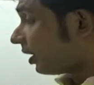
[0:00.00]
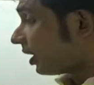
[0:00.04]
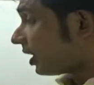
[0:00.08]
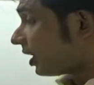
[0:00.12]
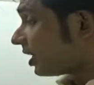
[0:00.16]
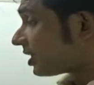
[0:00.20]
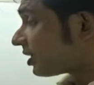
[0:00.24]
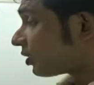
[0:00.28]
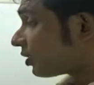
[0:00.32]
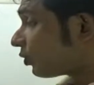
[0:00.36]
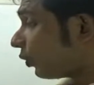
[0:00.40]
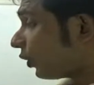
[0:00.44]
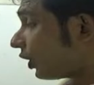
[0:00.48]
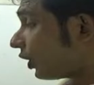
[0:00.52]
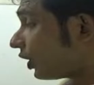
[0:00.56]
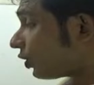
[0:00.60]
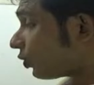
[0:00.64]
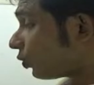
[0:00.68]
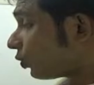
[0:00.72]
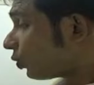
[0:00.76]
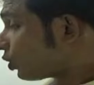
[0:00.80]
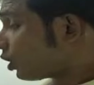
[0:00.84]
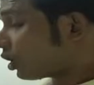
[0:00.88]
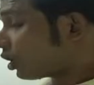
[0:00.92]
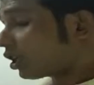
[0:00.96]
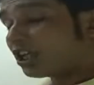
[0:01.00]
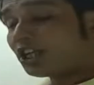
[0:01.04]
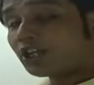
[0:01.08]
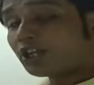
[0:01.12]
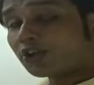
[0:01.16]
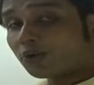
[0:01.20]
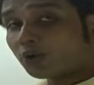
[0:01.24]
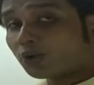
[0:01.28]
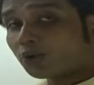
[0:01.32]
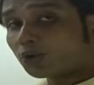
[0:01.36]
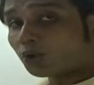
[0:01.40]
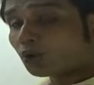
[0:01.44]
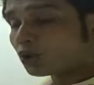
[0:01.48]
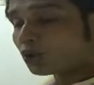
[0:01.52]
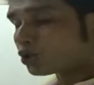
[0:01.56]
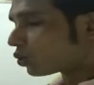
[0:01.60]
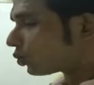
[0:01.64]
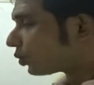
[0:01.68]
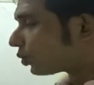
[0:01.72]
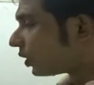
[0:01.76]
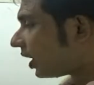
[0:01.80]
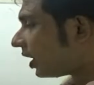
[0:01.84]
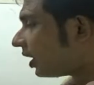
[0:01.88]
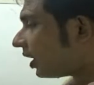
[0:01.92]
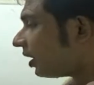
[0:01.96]
is going to control goes
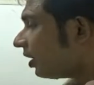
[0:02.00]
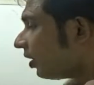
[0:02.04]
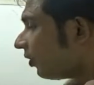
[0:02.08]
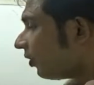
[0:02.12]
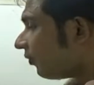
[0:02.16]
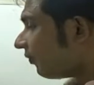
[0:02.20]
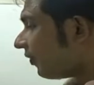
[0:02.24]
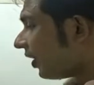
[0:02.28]
to the